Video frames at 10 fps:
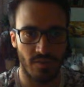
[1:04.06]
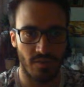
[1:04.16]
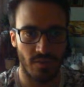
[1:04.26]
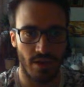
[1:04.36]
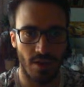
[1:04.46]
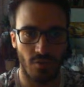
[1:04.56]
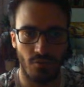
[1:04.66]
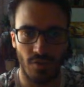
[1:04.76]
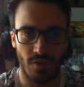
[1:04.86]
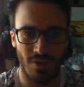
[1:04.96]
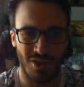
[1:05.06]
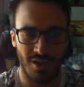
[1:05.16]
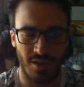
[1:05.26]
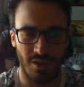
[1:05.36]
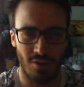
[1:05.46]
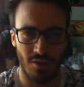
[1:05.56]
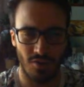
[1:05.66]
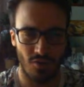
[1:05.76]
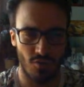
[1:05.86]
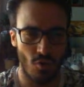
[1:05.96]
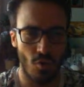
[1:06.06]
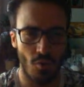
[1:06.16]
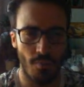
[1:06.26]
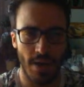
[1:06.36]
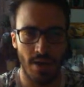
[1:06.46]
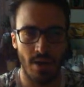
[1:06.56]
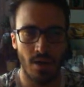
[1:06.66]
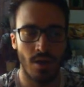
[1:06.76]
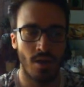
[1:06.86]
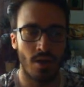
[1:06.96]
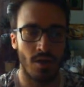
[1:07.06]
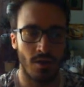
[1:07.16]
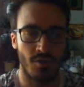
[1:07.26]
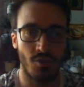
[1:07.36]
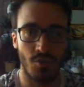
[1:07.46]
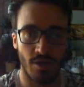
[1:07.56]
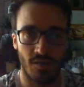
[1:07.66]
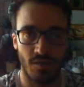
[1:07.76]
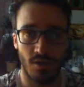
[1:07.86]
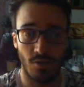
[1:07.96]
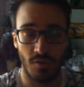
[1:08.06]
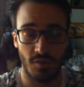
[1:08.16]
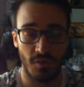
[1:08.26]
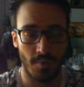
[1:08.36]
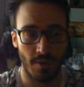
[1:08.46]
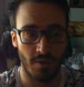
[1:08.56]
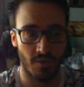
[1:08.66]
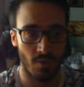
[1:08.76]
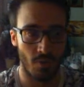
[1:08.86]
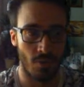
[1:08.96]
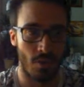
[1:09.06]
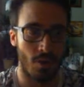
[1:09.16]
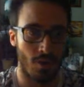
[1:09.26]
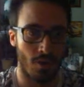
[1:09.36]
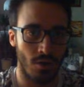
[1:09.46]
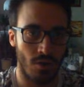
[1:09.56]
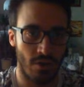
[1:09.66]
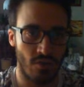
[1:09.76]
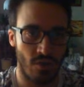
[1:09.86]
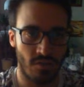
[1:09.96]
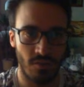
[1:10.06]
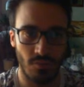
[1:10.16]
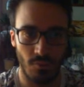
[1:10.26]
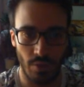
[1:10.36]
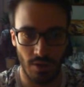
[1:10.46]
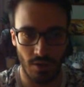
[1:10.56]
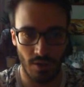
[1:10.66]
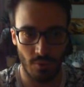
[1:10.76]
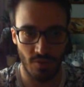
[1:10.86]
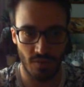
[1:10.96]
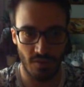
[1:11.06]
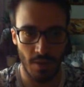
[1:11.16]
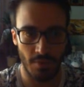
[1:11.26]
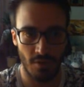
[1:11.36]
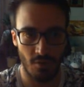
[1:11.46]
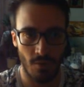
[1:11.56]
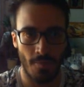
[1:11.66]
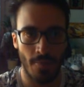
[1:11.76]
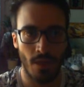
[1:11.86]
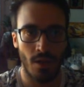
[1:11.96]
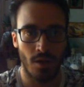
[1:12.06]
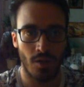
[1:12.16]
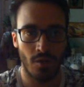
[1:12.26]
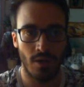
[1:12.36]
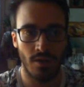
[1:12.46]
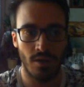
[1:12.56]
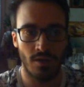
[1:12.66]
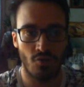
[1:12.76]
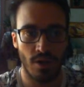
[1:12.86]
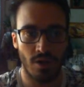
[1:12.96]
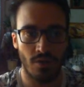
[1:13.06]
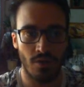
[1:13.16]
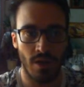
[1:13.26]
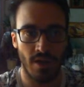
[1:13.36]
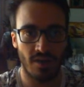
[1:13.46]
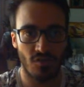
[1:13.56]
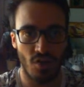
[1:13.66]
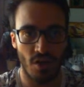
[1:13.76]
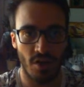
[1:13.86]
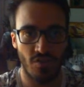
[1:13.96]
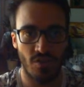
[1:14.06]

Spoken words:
and I don't think there are so many tuners into the sneak peek, so I will just skip this one. Then you got the Dragon X Charge